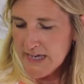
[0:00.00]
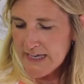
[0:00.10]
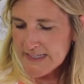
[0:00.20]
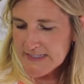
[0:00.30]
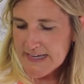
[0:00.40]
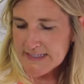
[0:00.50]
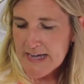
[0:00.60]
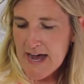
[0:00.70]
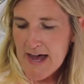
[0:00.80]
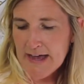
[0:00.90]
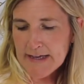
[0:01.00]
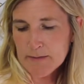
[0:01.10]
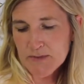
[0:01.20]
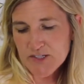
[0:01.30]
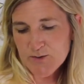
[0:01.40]
He says, I
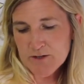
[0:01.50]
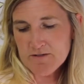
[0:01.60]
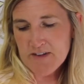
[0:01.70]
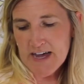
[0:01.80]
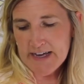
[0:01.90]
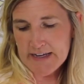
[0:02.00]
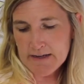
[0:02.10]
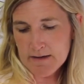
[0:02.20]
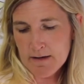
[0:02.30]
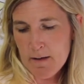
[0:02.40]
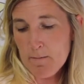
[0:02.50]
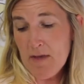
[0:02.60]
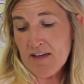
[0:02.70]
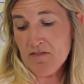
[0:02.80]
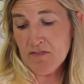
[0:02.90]
am the true vine.
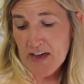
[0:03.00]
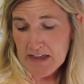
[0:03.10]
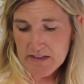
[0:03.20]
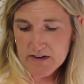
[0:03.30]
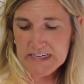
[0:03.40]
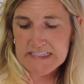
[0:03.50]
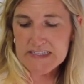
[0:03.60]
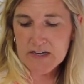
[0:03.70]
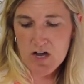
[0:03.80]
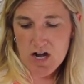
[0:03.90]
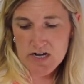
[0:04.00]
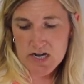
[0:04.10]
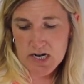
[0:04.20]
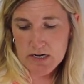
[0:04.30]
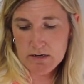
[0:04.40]
My Father is the
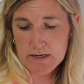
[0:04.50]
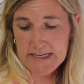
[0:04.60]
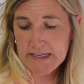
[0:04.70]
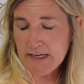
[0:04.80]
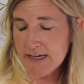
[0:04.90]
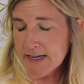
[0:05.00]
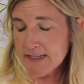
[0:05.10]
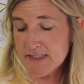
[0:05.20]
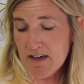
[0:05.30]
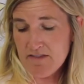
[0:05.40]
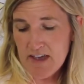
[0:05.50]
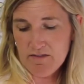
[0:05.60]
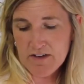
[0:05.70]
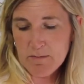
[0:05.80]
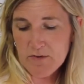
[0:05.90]
gardener. He cuts off
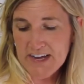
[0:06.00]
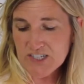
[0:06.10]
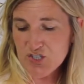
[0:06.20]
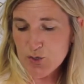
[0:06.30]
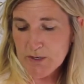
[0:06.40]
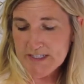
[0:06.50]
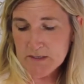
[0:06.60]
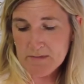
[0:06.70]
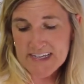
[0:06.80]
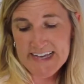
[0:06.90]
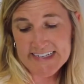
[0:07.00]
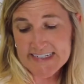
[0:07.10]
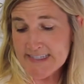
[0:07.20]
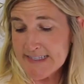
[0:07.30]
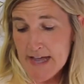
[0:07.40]
every branch joined to me that
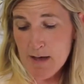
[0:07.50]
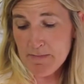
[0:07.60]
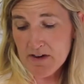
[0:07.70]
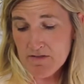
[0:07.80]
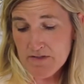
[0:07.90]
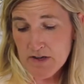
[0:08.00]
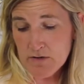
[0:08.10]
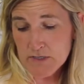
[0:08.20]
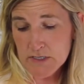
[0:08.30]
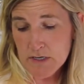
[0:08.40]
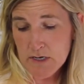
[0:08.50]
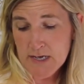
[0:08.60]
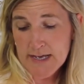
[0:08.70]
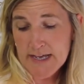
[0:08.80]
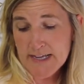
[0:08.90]
does not bear fruit.
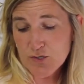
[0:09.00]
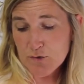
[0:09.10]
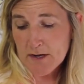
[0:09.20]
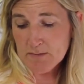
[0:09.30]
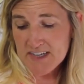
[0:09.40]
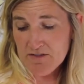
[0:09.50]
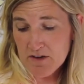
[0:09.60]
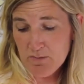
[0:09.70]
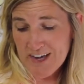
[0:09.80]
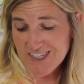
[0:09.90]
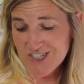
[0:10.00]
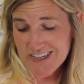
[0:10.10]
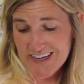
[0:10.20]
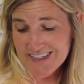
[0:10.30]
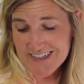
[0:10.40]
He trims every branch
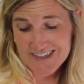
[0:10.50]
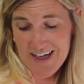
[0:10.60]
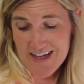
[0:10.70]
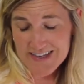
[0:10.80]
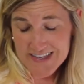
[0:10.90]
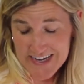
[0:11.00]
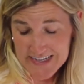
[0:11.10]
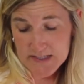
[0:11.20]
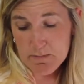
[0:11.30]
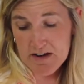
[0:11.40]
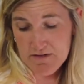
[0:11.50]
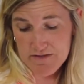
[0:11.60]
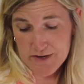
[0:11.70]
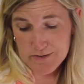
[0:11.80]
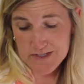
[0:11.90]
that does bear
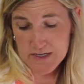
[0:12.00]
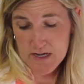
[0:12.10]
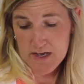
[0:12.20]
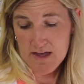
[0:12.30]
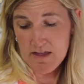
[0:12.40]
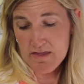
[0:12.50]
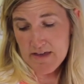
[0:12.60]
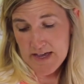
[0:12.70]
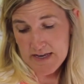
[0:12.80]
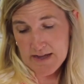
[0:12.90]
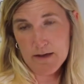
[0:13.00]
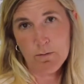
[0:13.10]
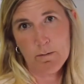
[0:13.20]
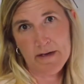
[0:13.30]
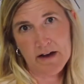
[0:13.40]
fruit. Then it
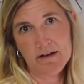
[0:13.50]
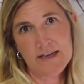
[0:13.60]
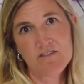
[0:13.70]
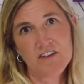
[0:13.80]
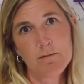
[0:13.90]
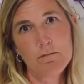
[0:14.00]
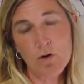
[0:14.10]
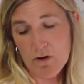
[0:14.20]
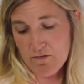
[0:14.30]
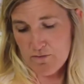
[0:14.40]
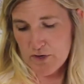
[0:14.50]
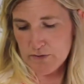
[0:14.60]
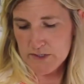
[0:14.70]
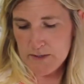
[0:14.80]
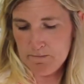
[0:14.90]
will bear even more
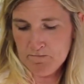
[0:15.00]
fruit.